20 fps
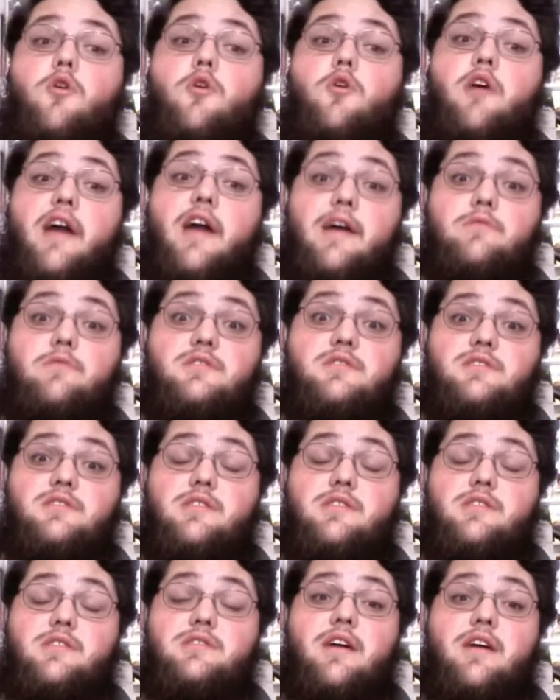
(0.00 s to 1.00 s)
4 ounces
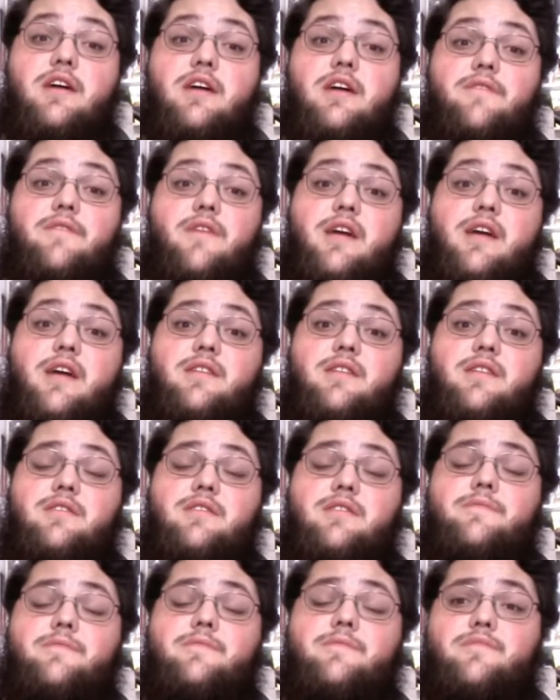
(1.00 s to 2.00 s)
of this stuff and
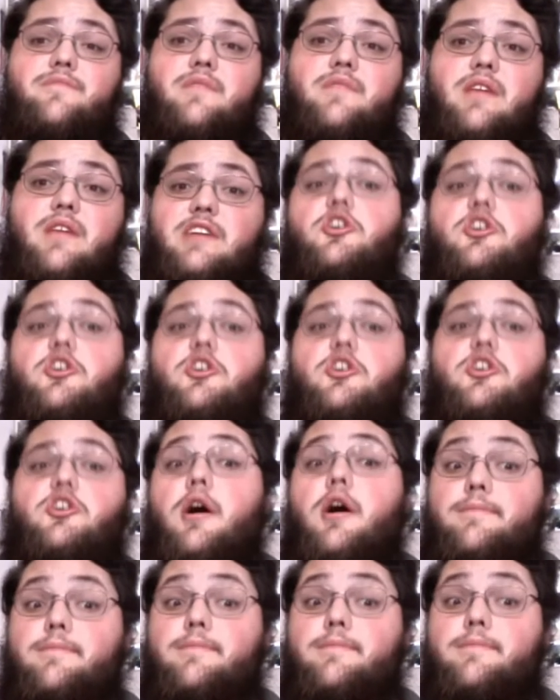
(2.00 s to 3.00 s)
it's
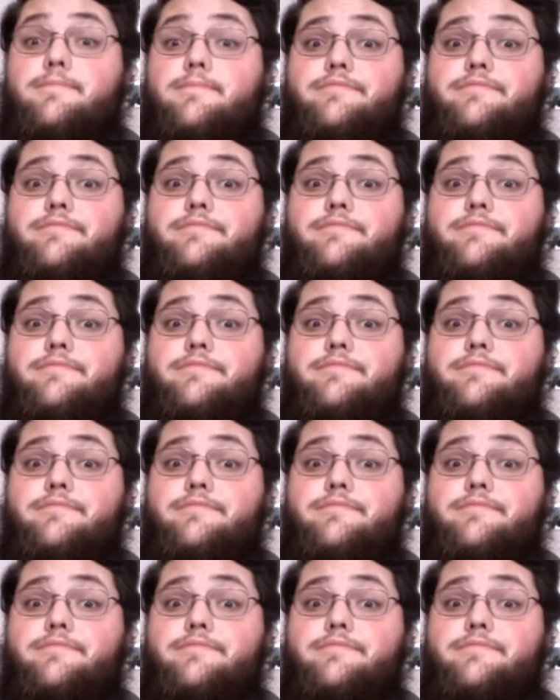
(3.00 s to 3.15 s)
gone.